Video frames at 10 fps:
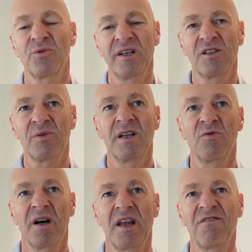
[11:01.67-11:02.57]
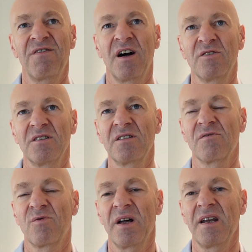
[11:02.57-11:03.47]
2021, I found
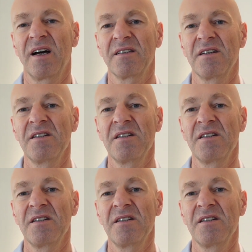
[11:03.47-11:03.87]
one other